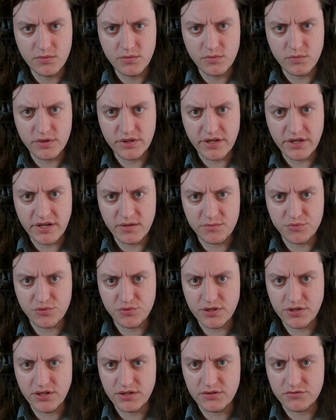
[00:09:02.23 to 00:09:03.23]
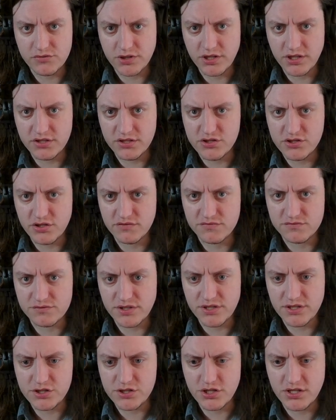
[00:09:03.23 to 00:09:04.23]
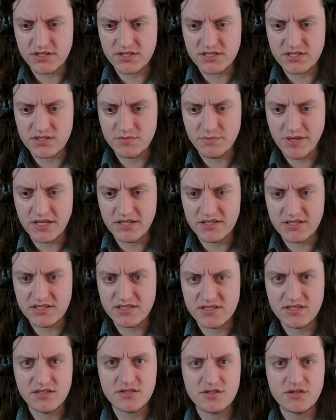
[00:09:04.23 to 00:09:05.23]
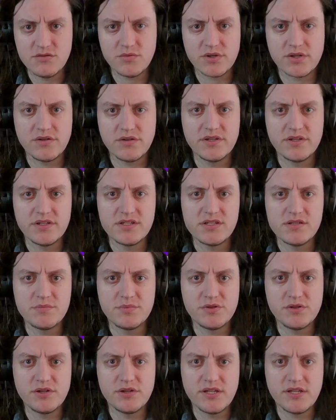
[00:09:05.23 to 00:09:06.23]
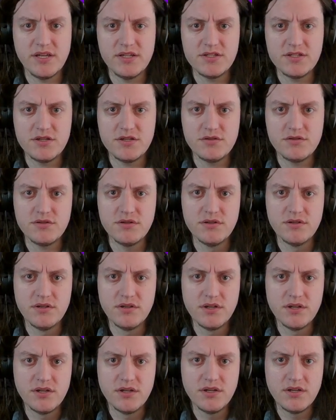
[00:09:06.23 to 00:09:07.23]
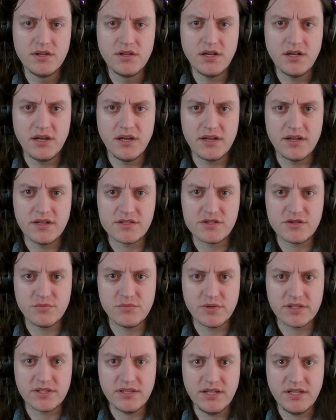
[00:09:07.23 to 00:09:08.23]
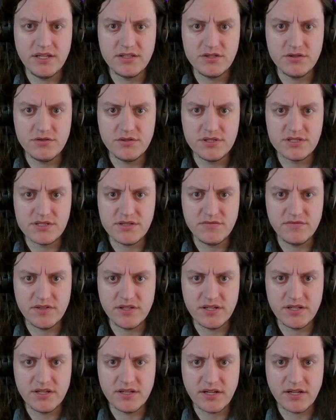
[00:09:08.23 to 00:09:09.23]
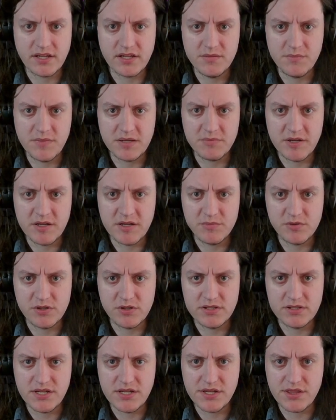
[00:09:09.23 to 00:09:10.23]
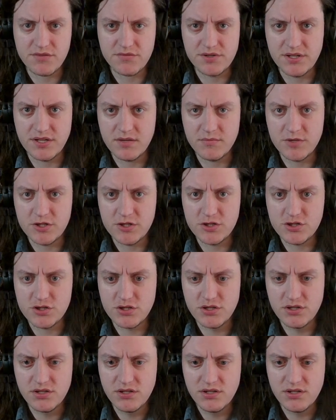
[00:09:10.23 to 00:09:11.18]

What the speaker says: We're now pretty in range of reach and space, so we're going to deploy K2. So when K2 is defeated, I can make my opponent take 3 damage.